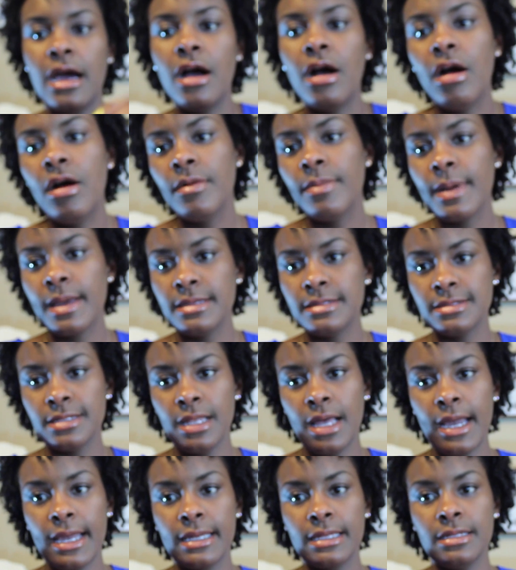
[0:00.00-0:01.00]
I always
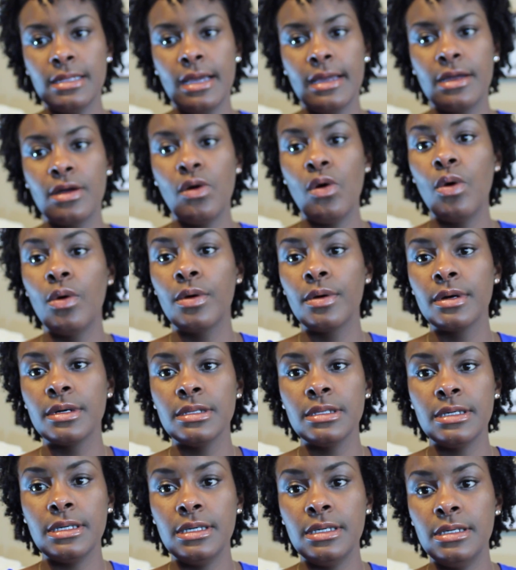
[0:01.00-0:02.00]
like
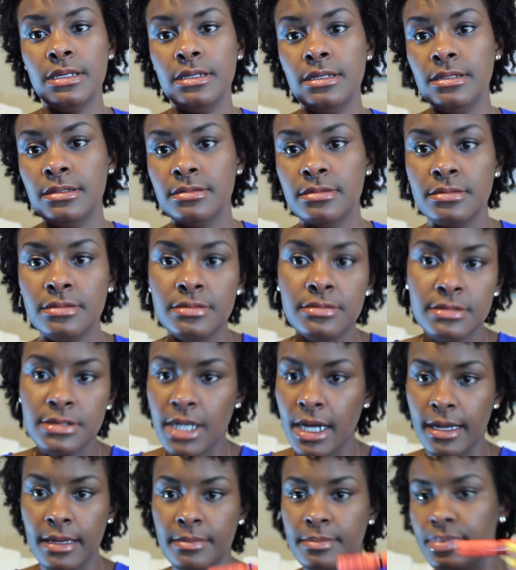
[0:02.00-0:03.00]
corally
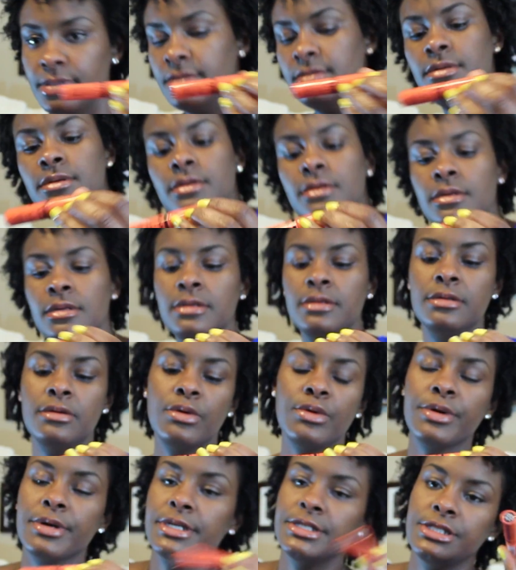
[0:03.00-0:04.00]
type,
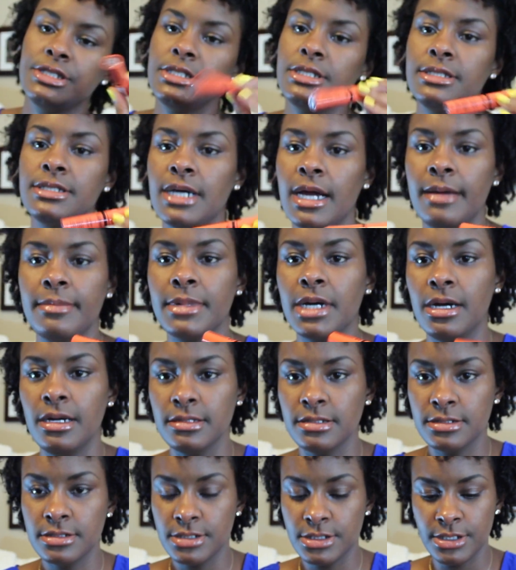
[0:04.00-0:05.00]
orangey type
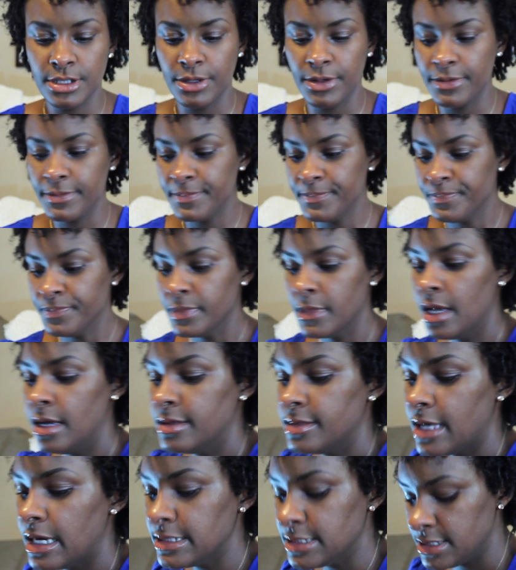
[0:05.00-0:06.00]
colors, so
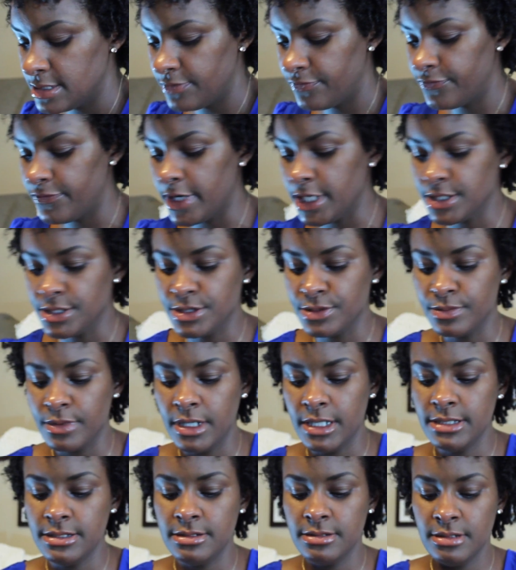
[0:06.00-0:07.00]
that's the first
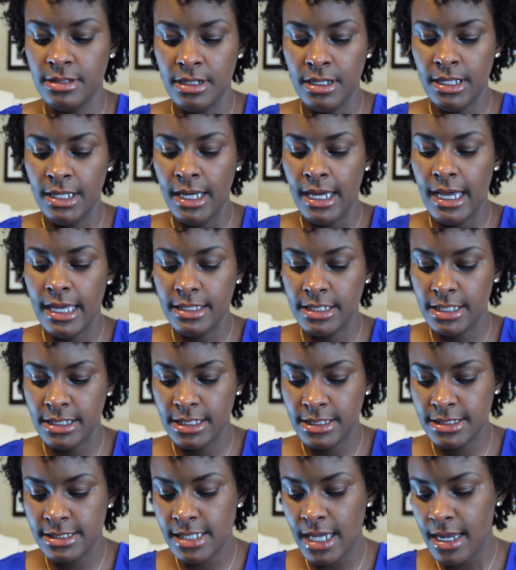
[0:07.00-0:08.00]
one. And then
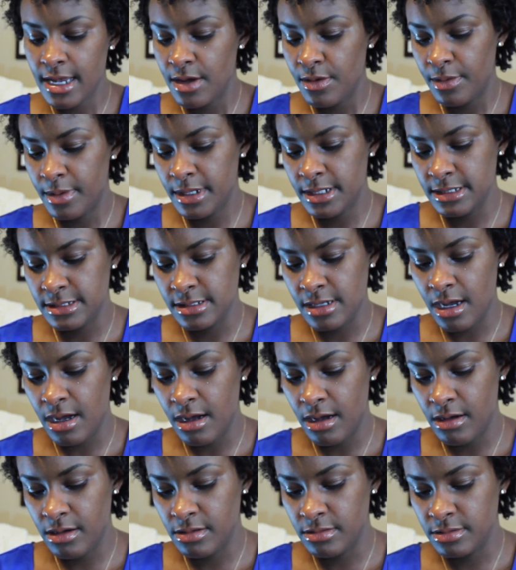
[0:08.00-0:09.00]
the second one is
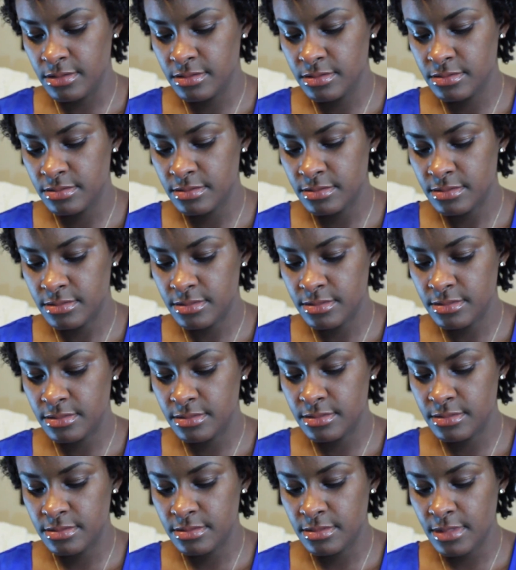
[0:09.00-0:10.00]
called
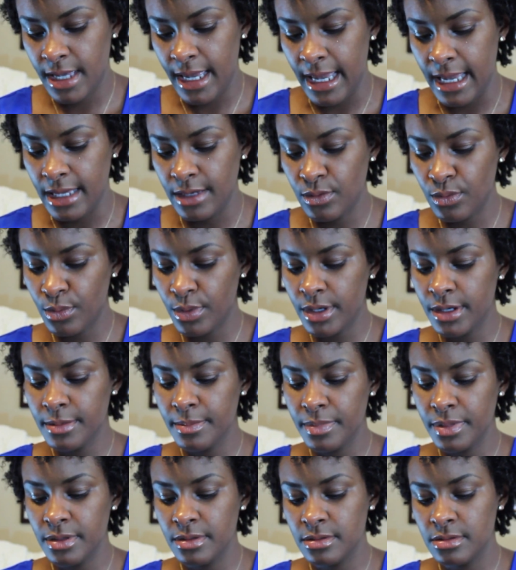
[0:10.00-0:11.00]
Antwerp,